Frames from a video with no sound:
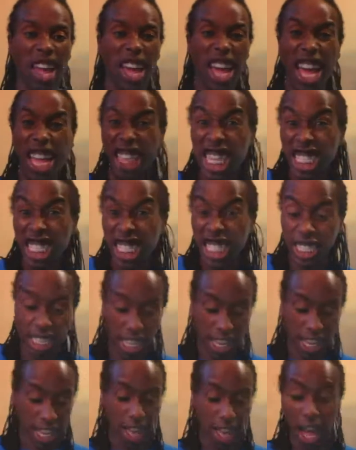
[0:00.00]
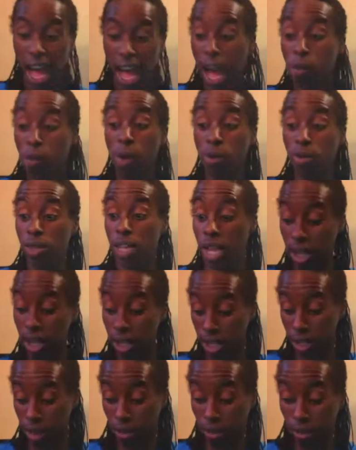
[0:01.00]
And let's see. I won't tell
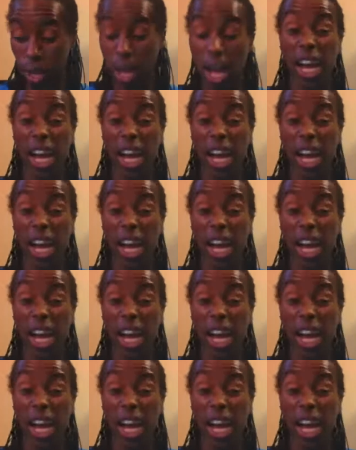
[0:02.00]
you.